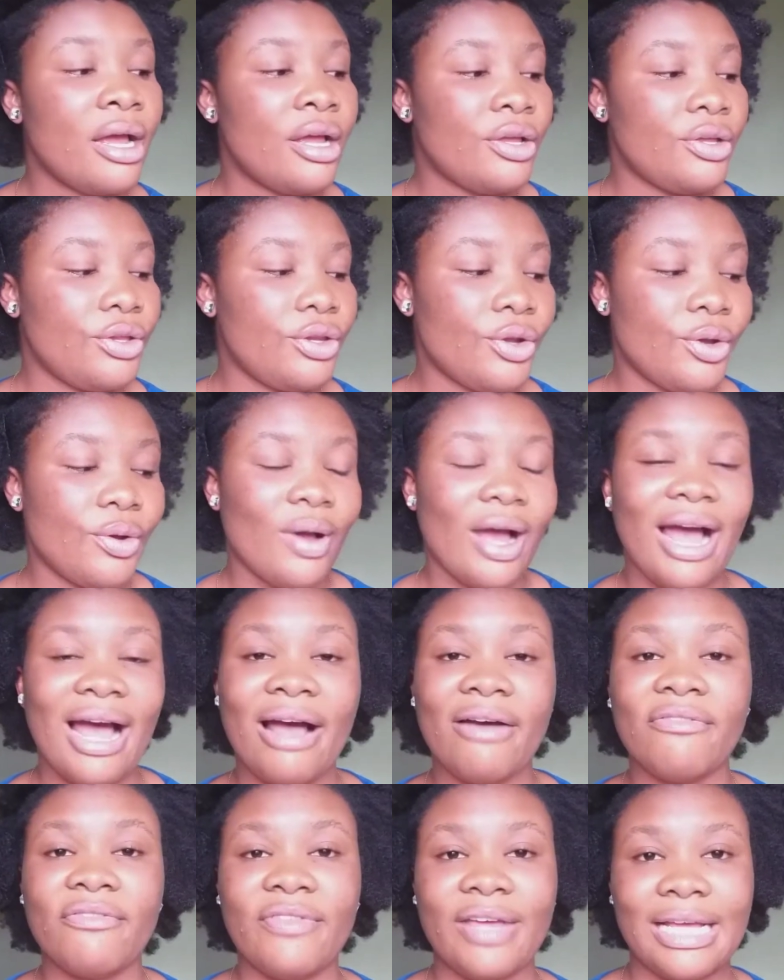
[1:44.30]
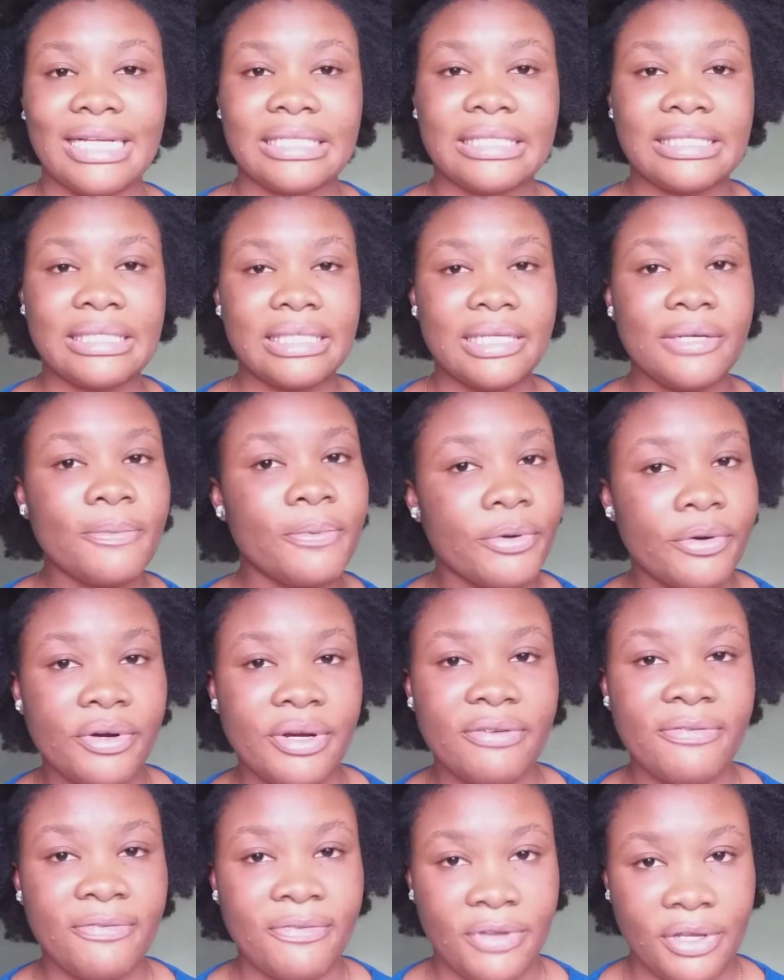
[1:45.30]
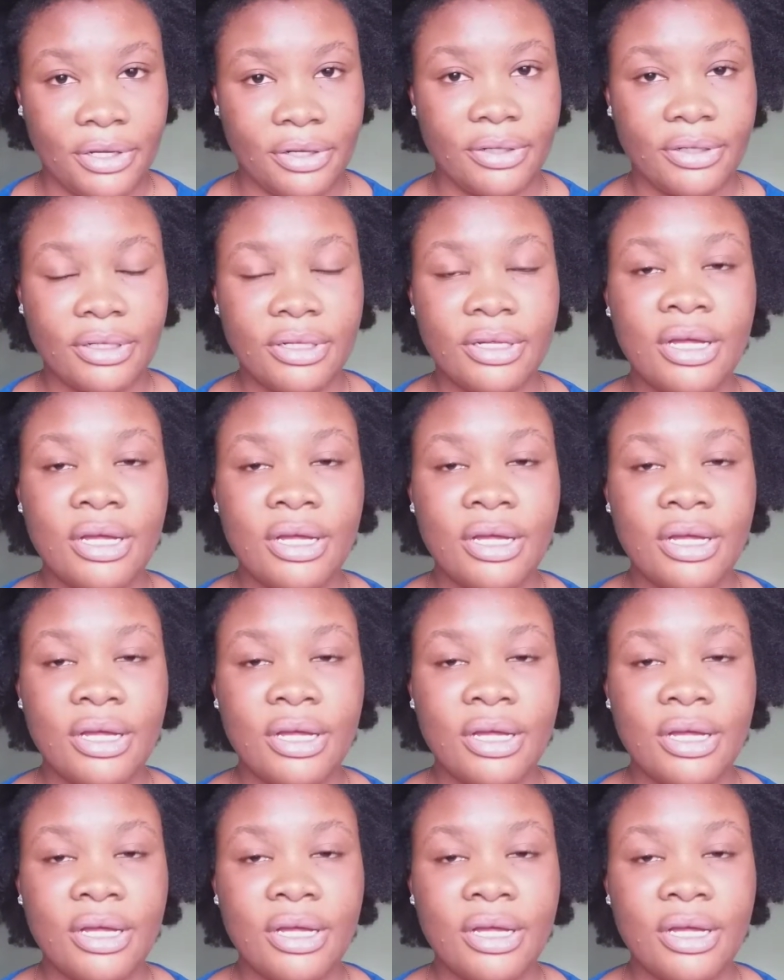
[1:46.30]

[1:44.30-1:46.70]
you know, have a slippery feel.